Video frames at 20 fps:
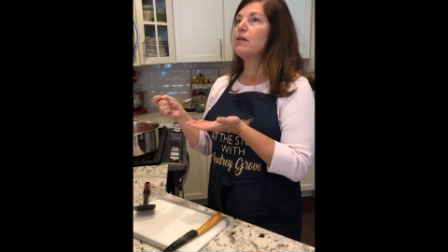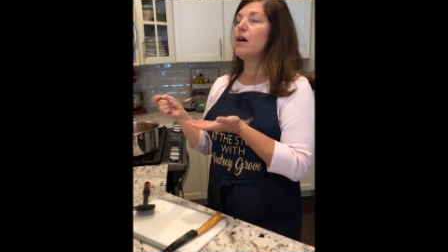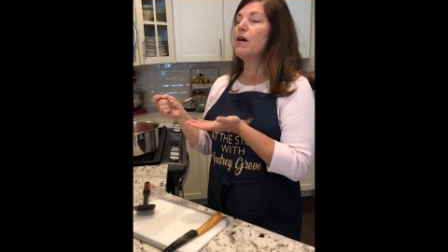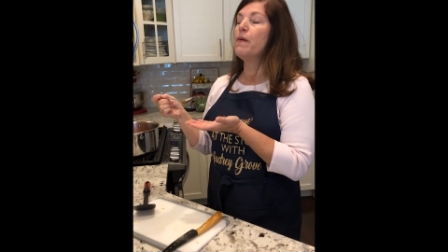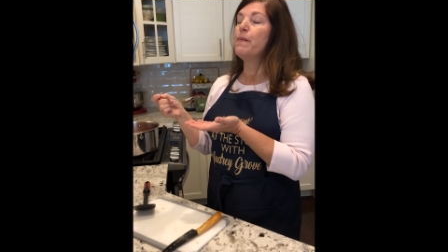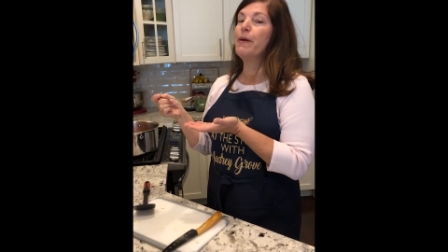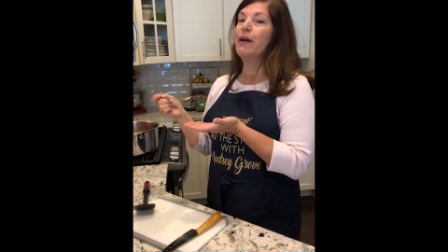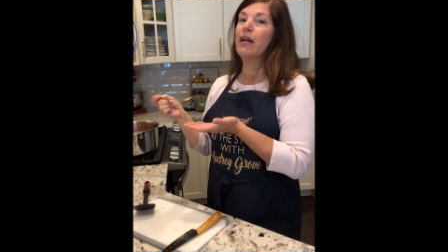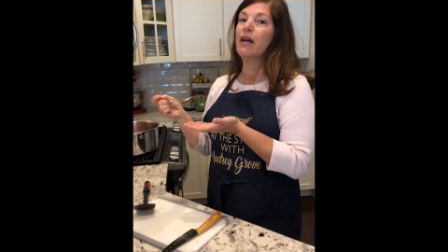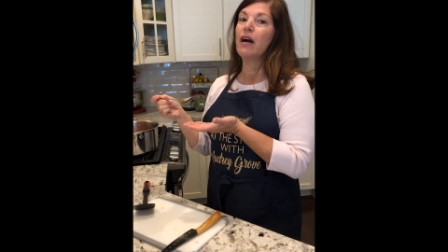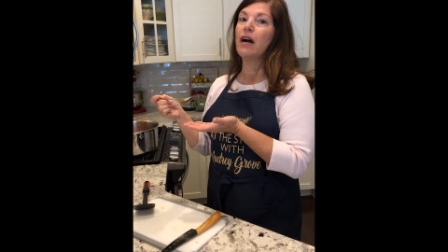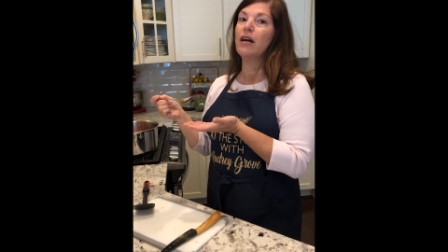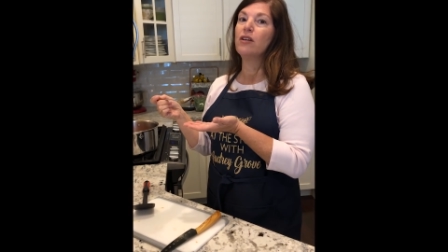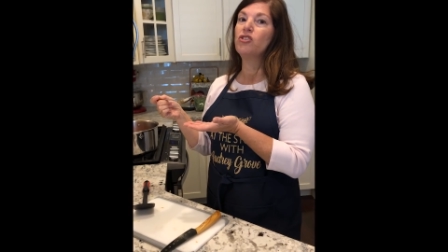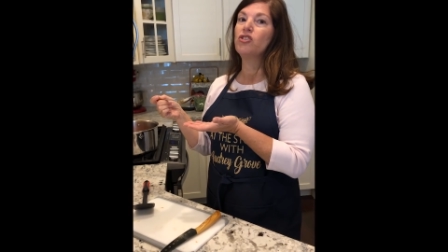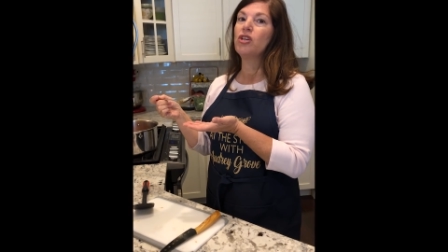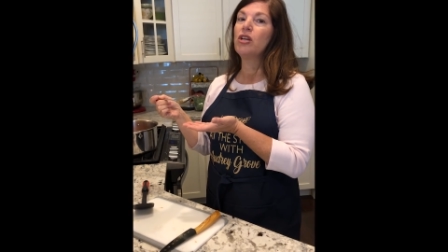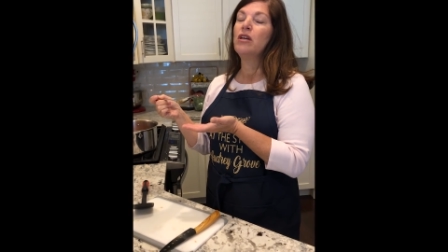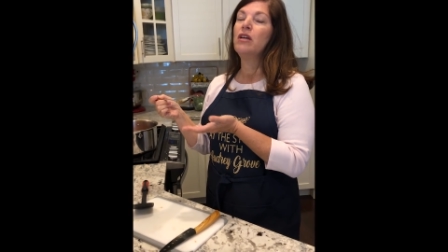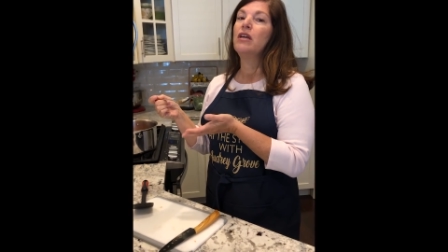oh my
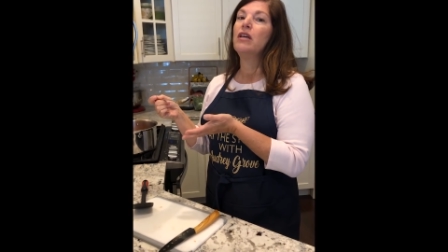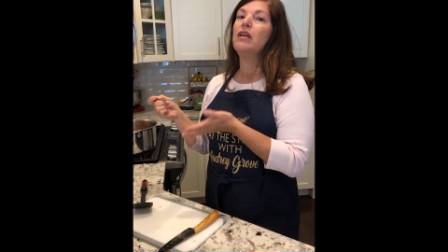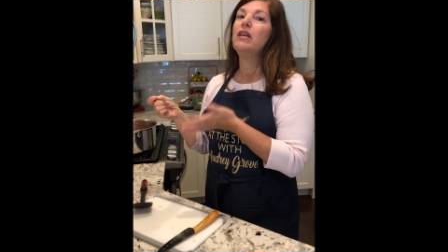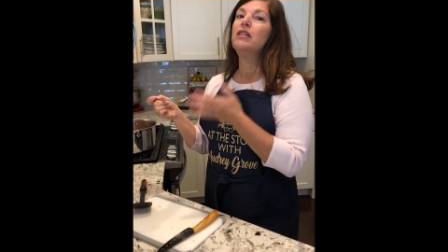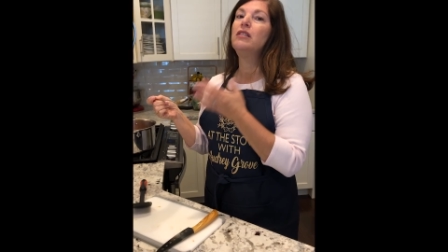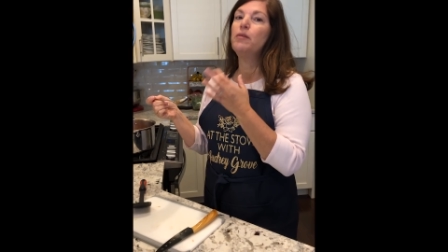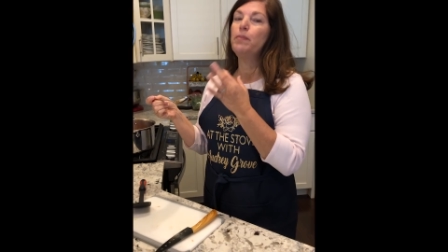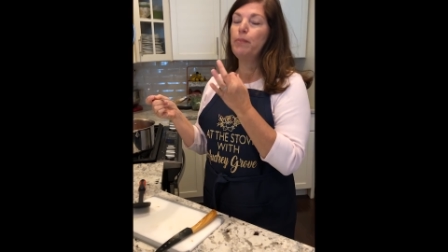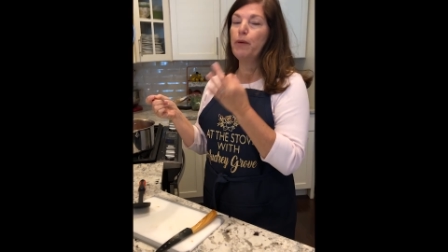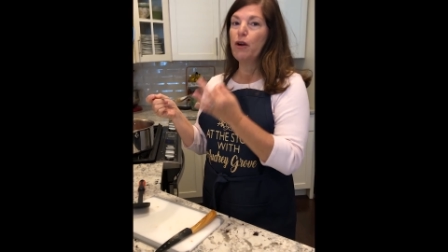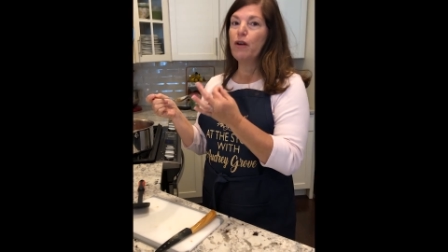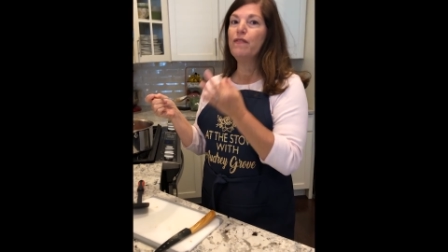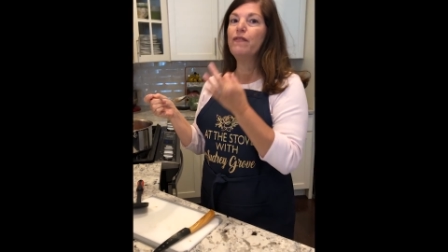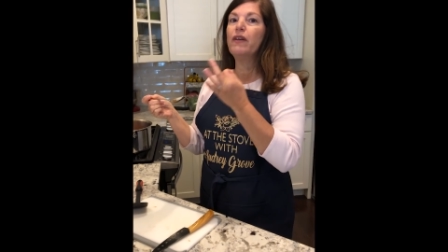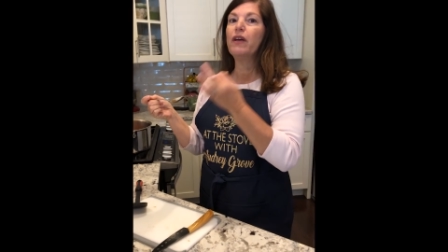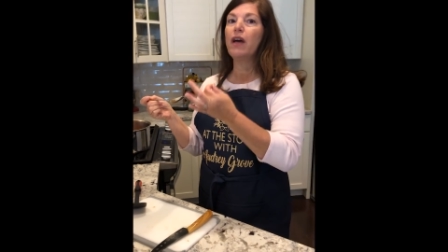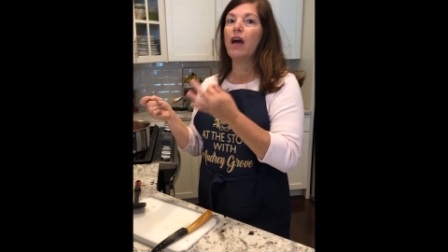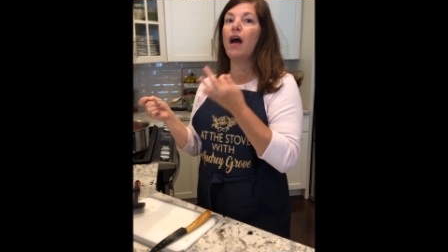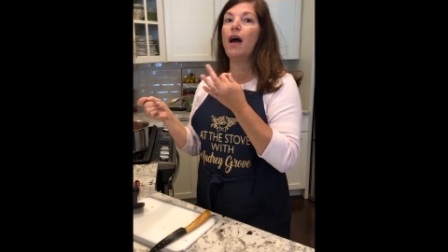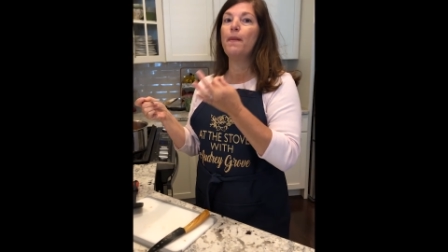gosh, it's a
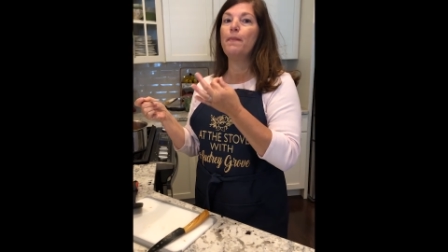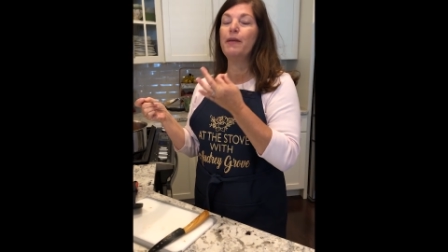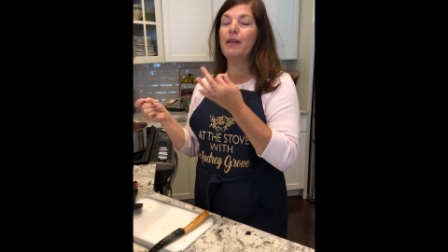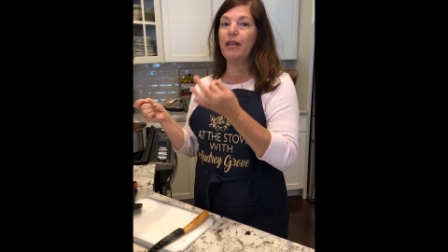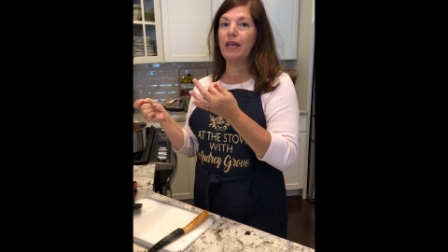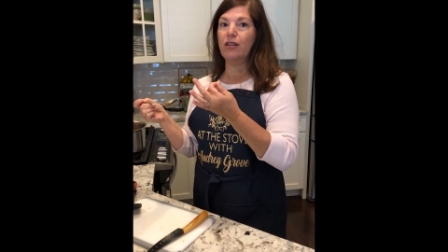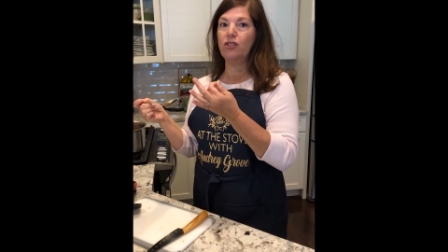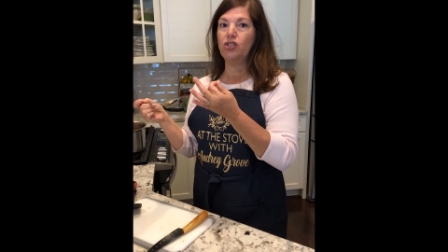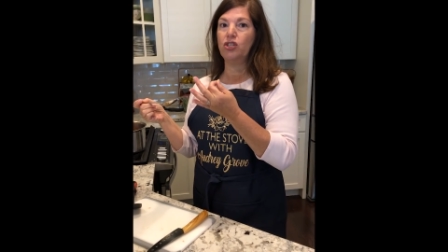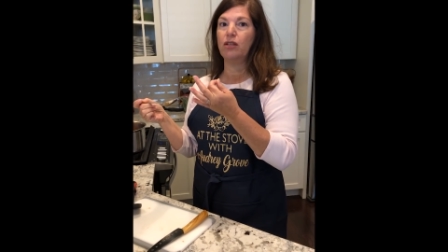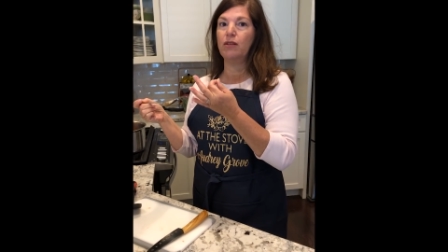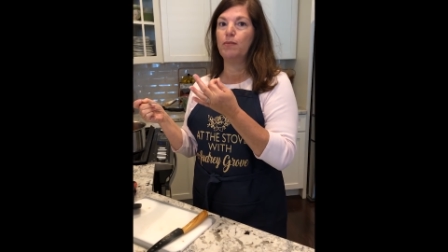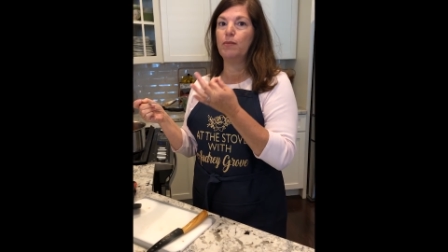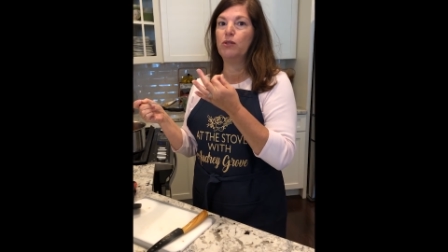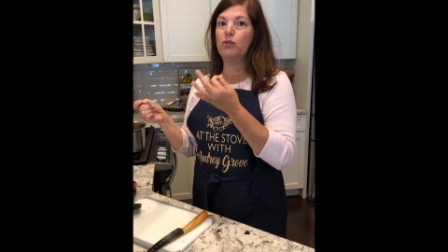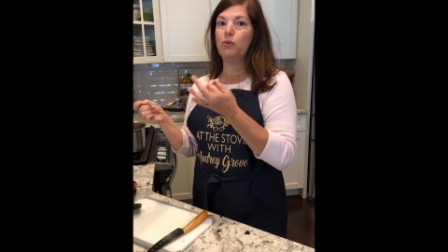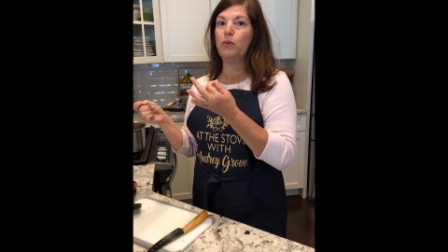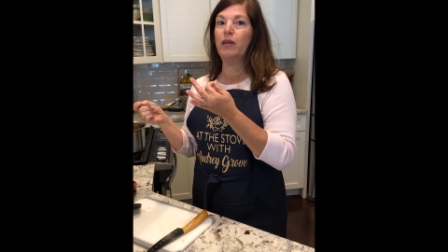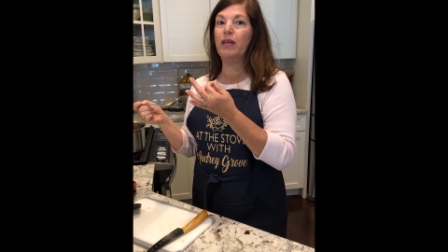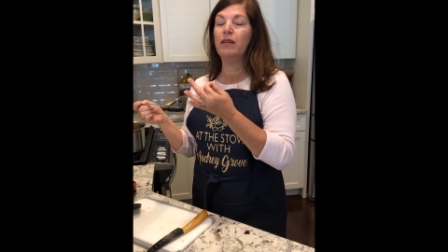perfect combination
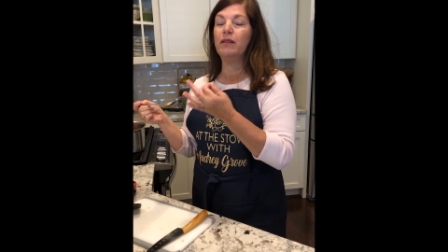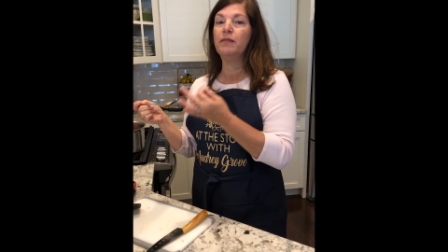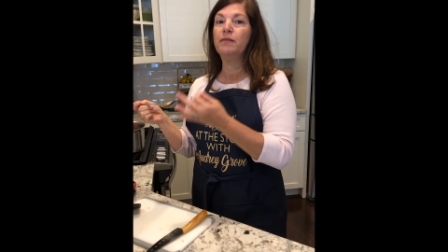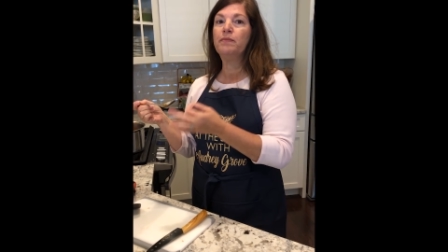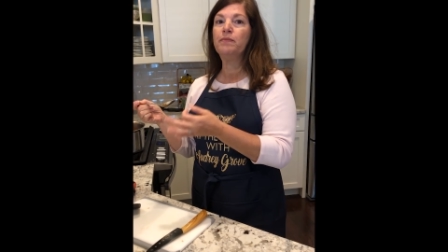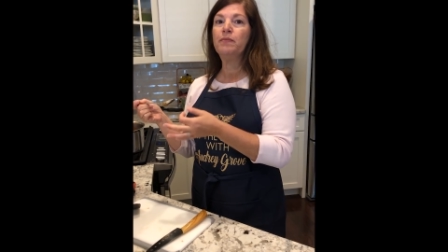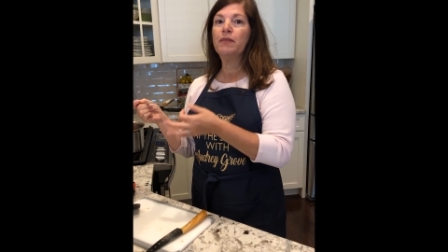between